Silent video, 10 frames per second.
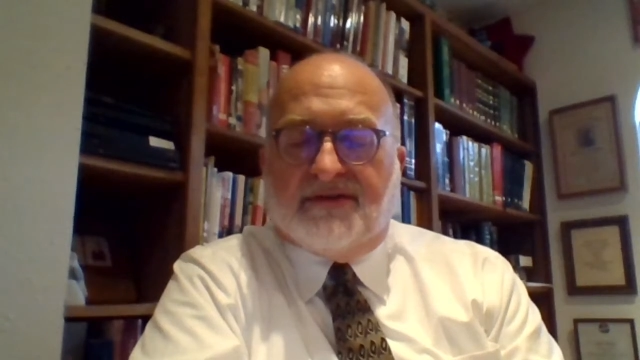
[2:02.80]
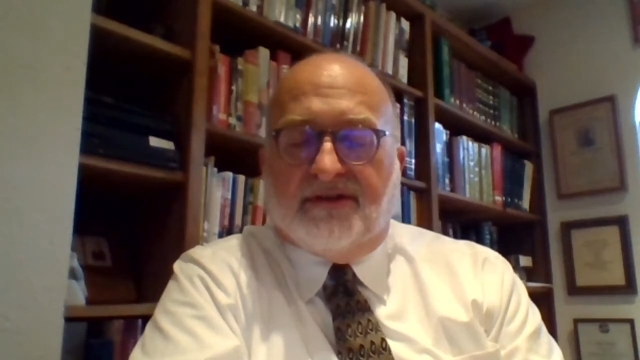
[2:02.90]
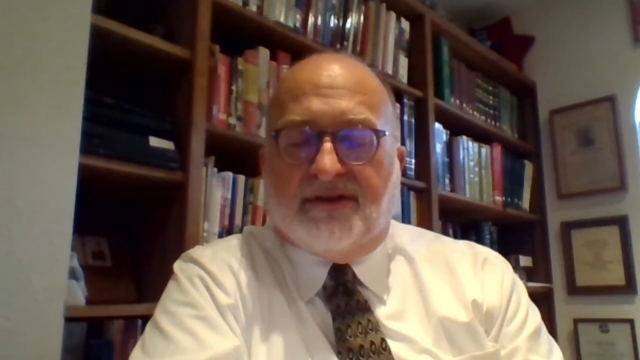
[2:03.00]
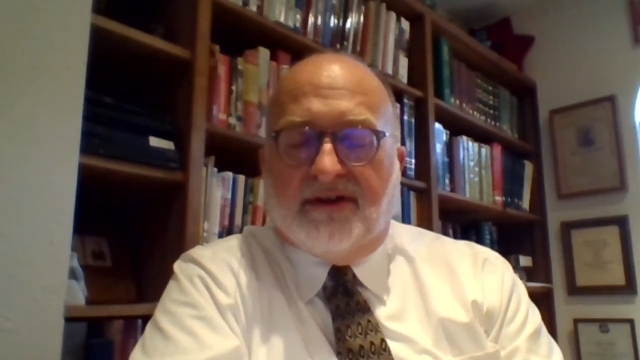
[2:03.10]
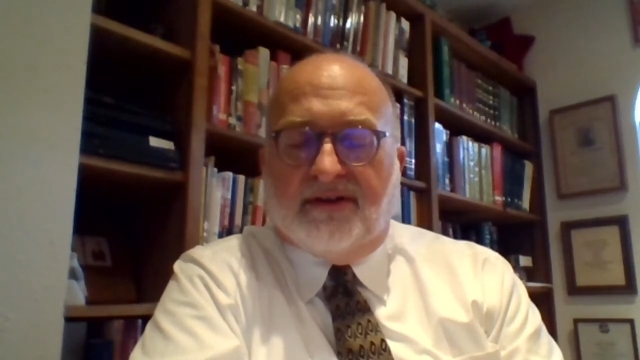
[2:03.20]

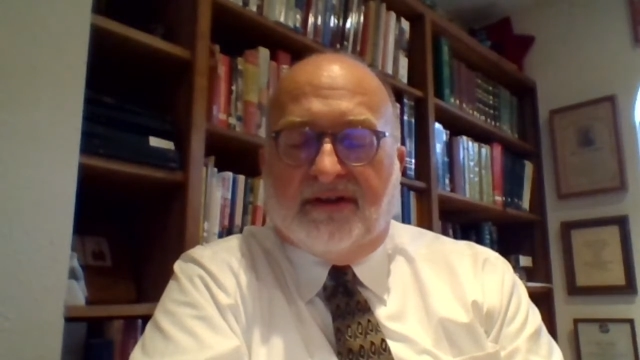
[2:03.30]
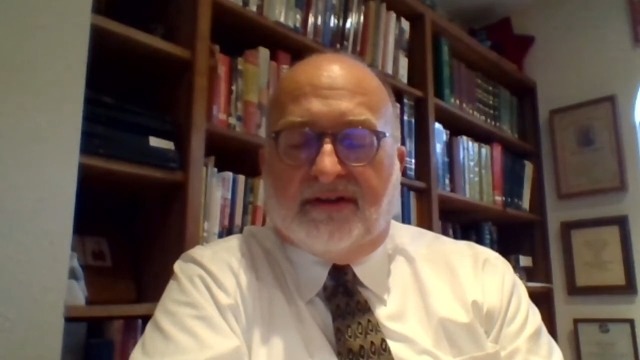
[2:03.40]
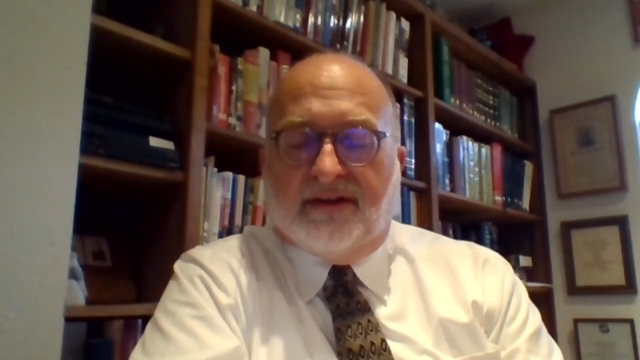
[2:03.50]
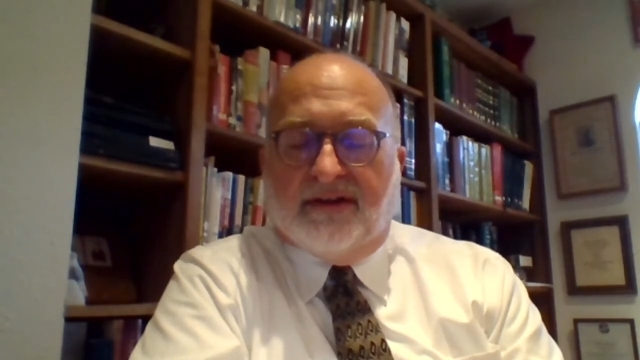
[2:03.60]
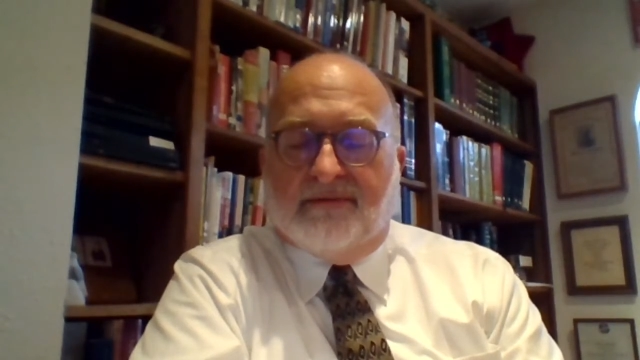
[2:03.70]
good
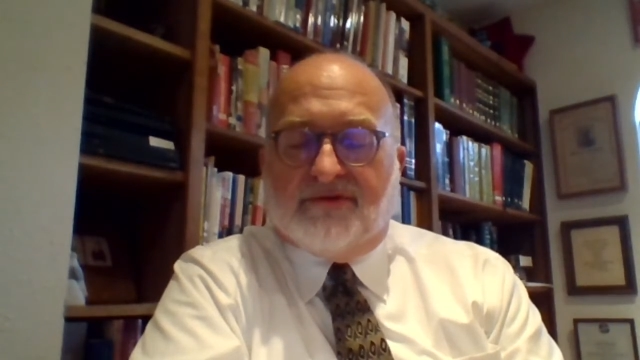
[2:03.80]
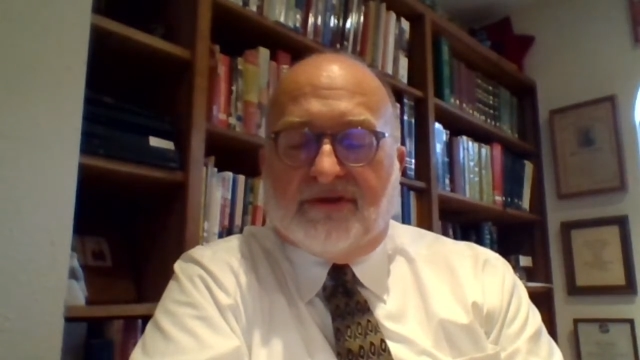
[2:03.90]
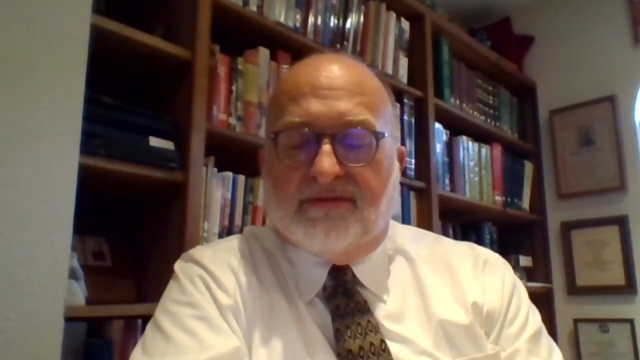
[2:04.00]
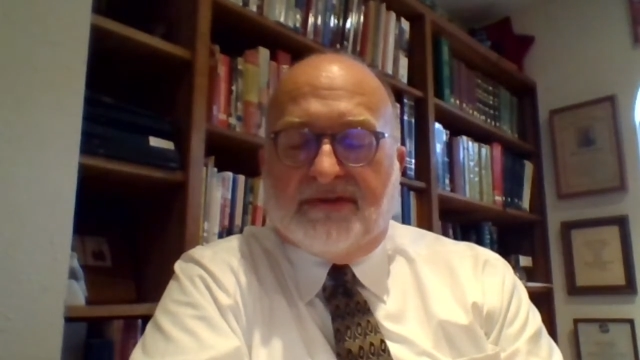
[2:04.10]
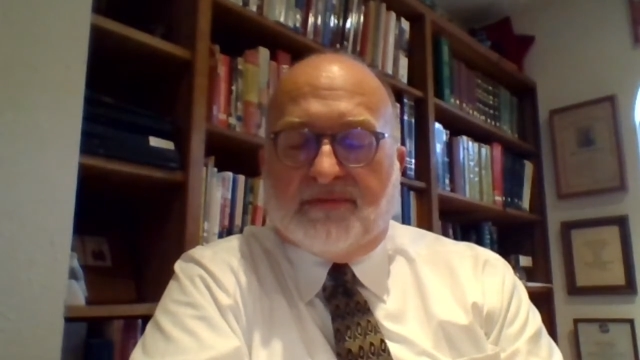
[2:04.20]
conduct, let him
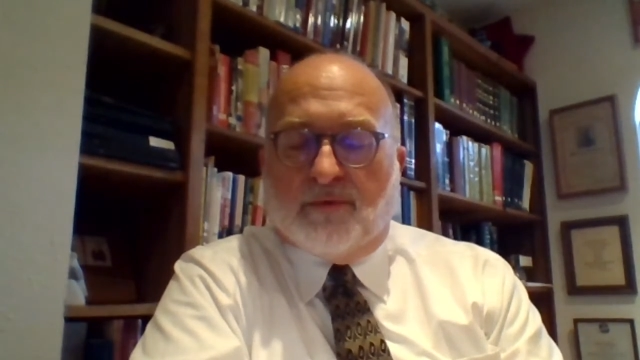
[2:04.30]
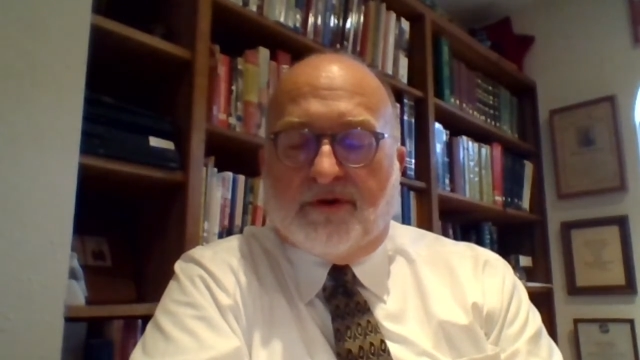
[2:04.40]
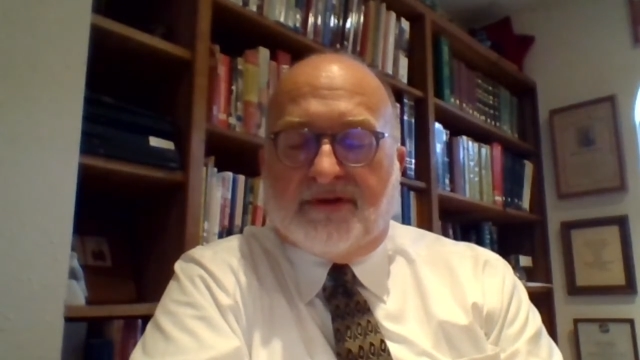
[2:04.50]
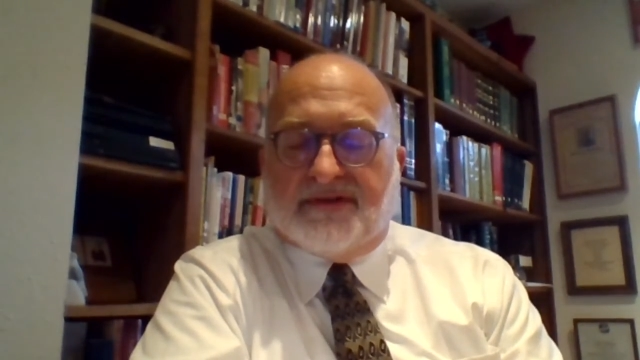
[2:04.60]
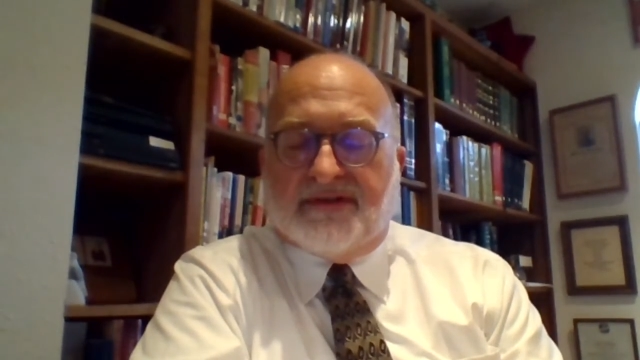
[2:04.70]
show his
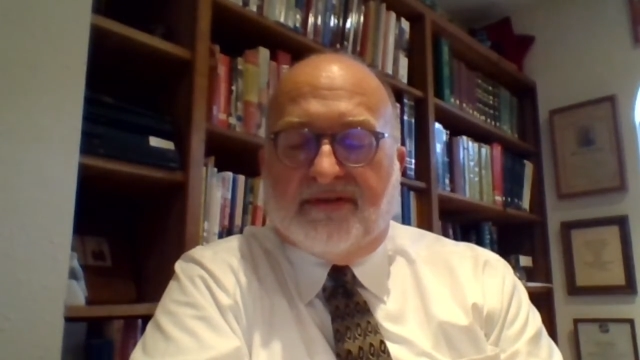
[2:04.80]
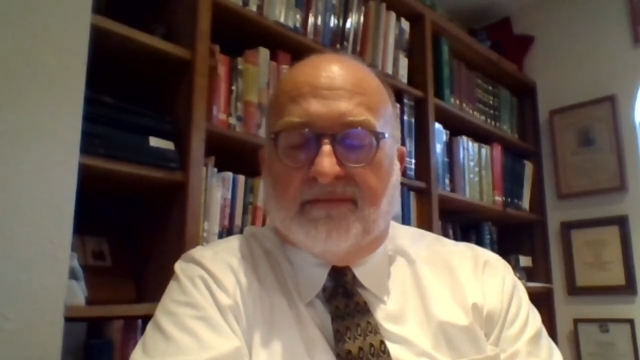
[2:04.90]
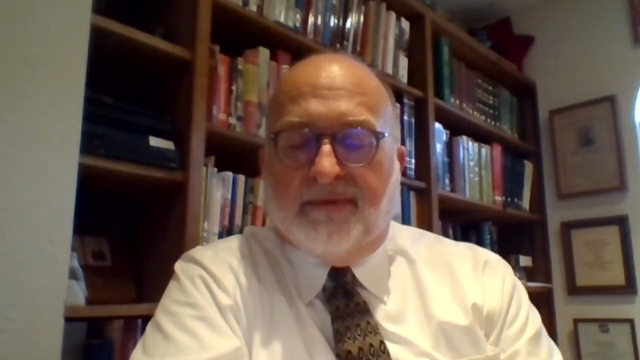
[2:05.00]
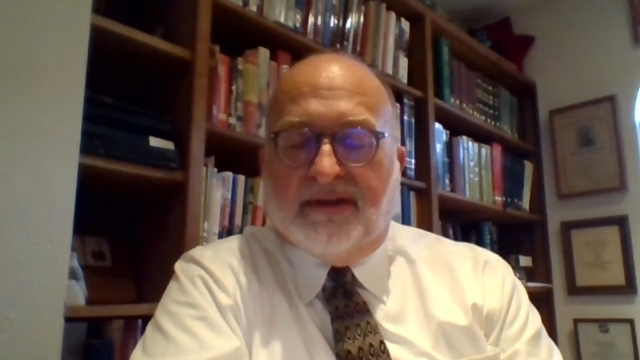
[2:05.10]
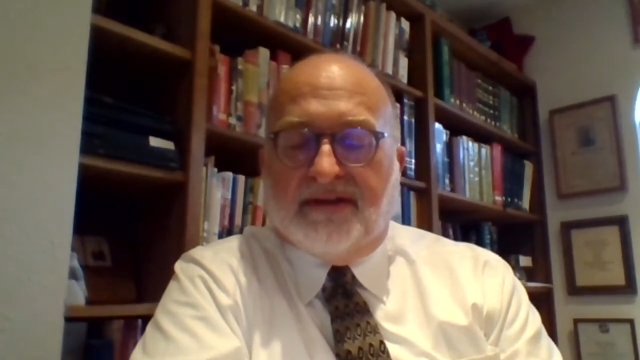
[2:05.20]
works and the
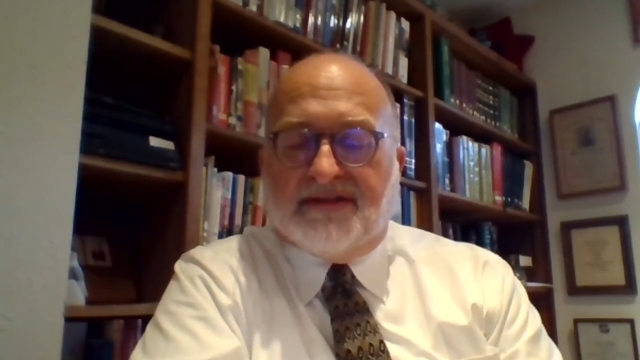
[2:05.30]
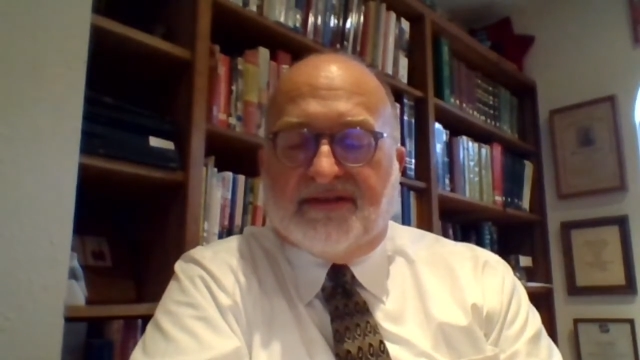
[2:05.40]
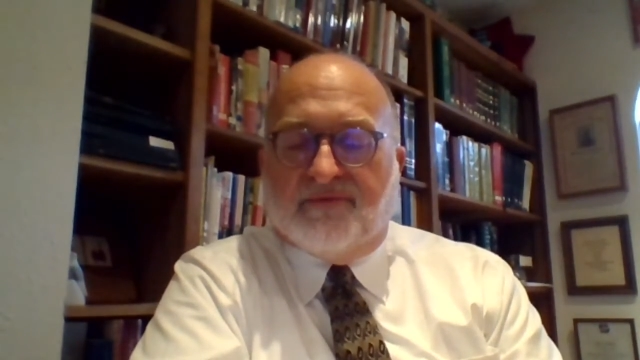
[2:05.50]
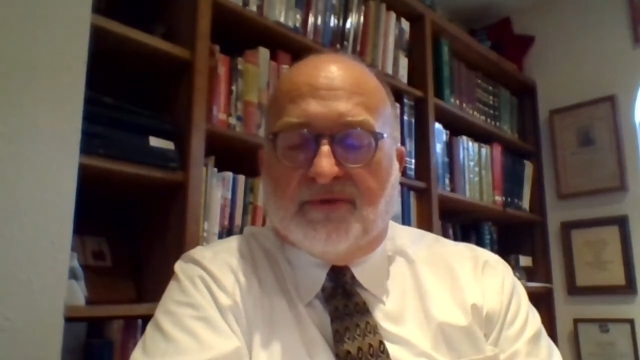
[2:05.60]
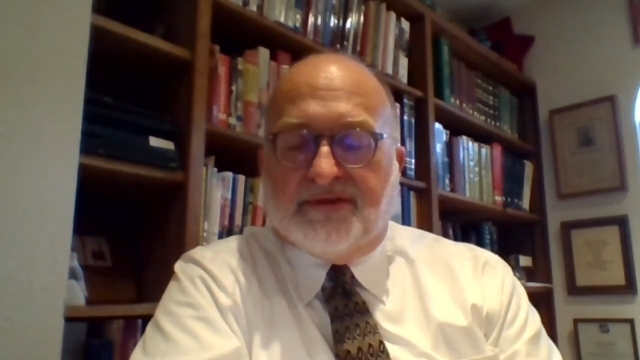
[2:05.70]
meekness
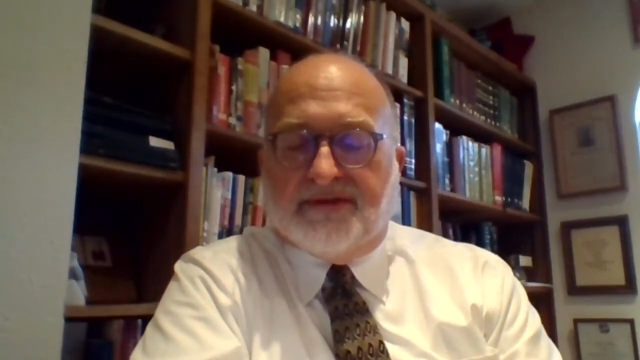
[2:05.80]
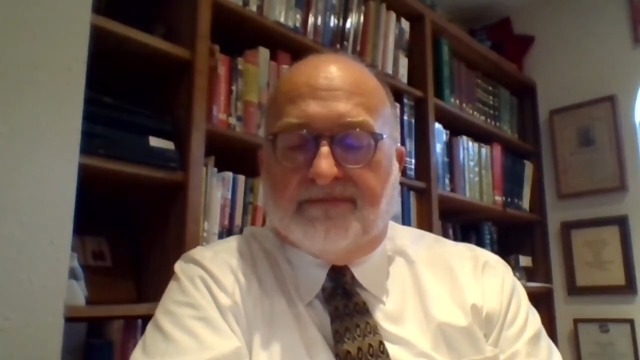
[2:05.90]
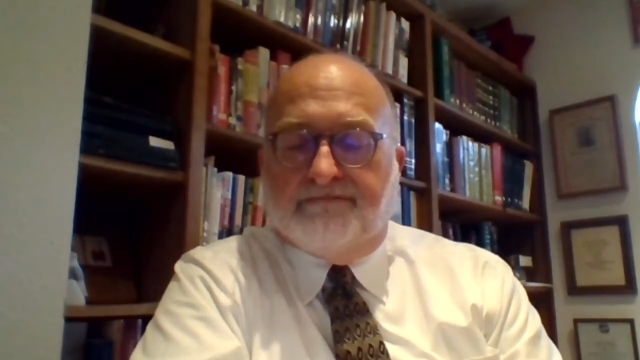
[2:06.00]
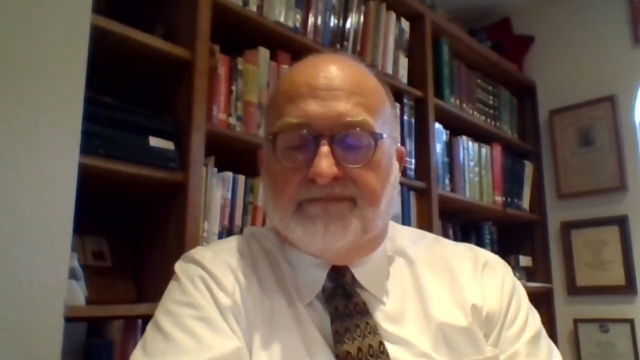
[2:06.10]
of wisdom.